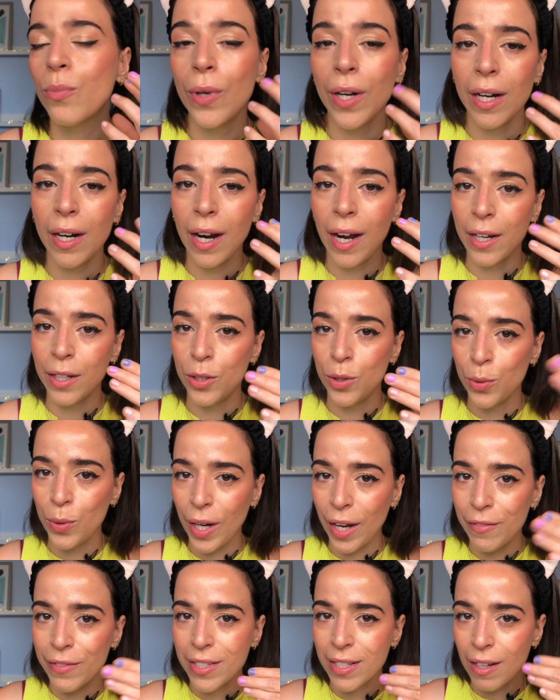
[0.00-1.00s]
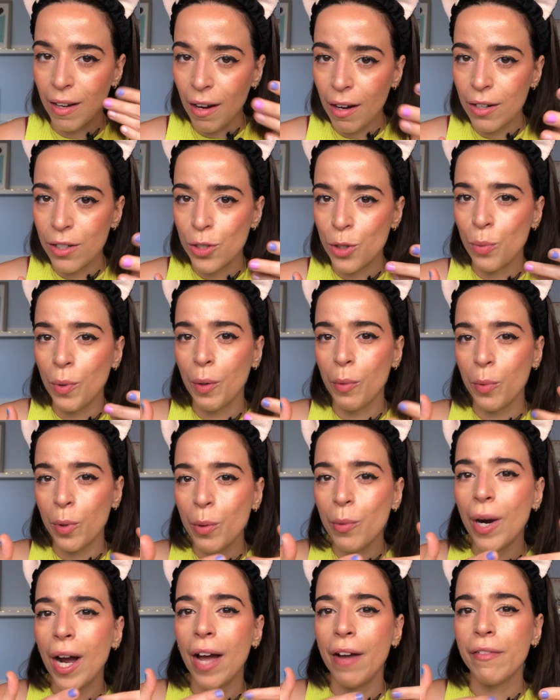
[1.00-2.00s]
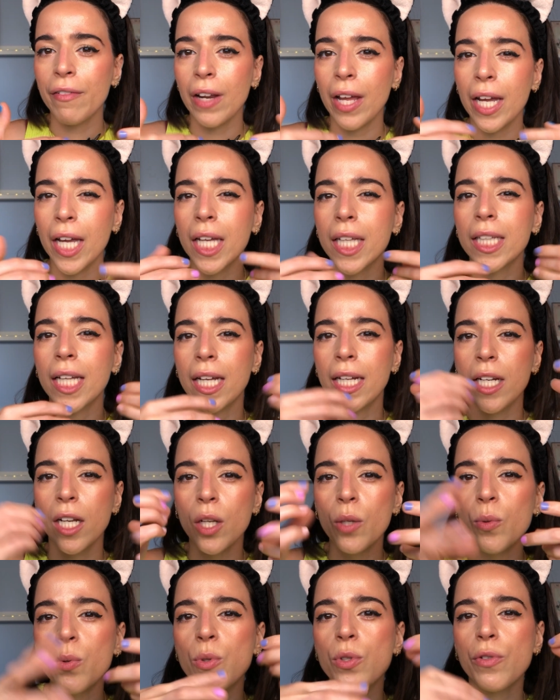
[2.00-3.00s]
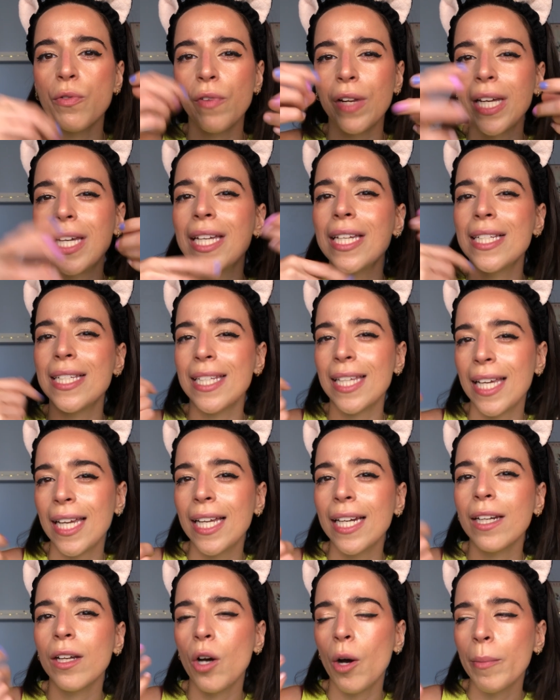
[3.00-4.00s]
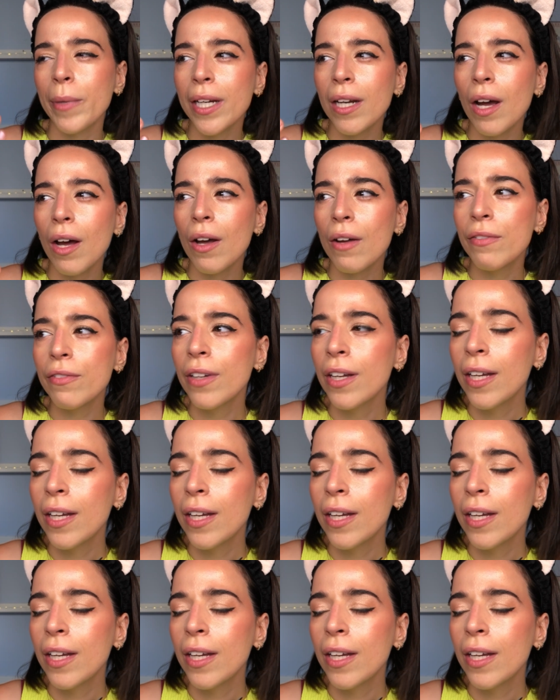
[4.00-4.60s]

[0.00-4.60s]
where I do have scars, so I will have like that loose, flaky skin coming off.